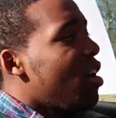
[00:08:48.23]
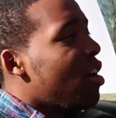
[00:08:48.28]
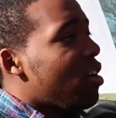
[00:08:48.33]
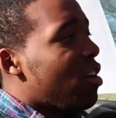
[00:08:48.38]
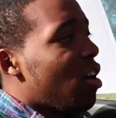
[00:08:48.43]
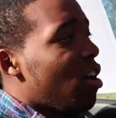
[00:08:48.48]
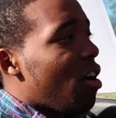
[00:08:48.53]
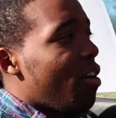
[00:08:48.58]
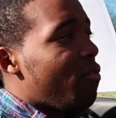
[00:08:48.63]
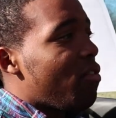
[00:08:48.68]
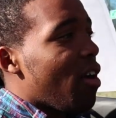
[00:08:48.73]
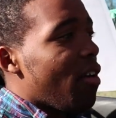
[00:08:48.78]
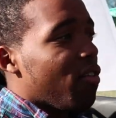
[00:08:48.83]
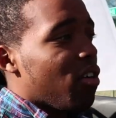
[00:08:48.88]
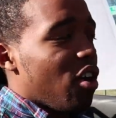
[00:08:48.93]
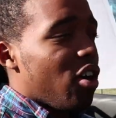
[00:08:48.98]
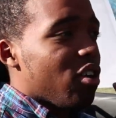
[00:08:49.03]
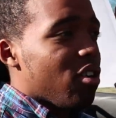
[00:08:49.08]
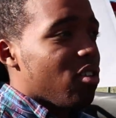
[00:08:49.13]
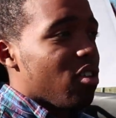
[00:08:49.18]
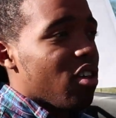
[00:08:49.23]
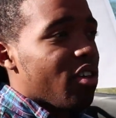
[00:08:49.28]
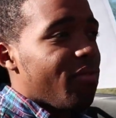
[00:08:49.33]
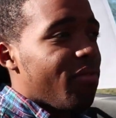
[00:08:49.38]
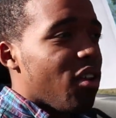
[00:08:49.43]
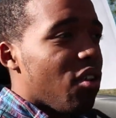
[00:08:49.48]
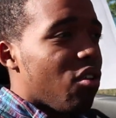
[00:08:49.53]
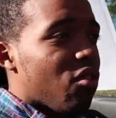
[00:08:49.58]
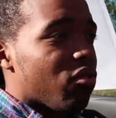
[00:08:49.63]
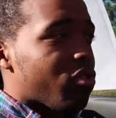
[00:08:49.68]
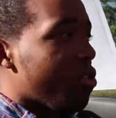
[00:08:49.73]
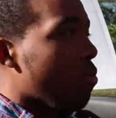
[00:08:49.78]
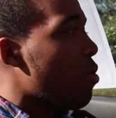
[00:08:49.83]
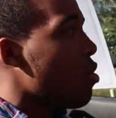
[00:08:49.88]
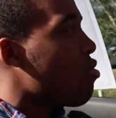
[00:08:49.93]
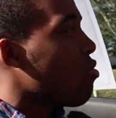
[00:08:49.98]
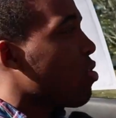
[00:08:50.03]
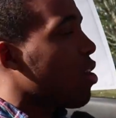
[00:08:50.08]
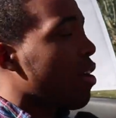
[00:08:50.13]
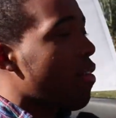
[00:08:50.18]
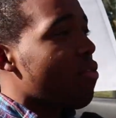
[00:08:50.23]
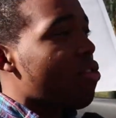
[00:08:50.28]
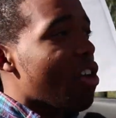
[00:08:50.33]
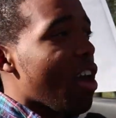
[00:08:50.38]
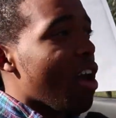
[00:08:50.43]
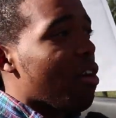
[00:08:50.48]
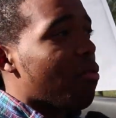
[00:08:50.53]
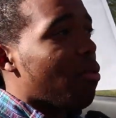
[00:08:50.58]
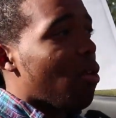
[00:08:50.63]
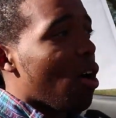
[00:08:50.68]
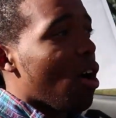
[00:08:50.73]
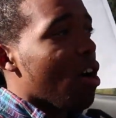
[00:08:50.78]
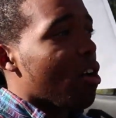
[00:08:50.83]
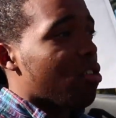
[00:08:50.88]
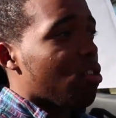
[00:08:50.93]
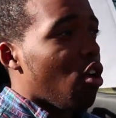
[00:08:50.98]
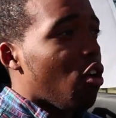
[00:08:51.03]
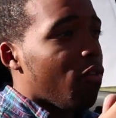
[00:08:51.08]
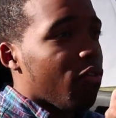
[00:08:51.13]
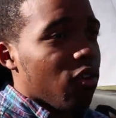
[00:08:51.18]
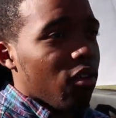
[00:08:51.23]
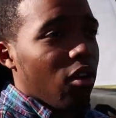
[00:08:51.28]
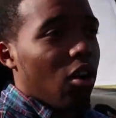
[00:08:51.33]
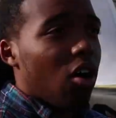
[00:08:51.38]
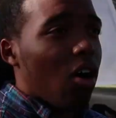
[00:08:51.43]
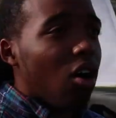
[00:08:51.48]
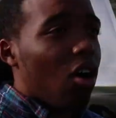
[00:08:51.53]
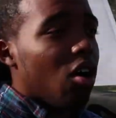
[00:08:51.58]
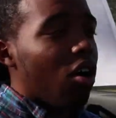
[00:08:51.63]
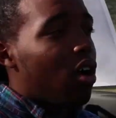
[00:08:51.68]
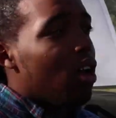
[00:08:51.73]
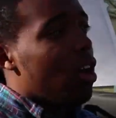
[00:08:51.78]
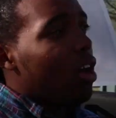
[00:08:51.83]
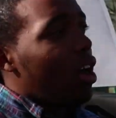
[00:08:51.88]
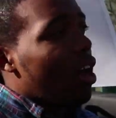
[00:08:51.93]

You know, have you ever heard of these vehicles, or what you think of Jaguars overall?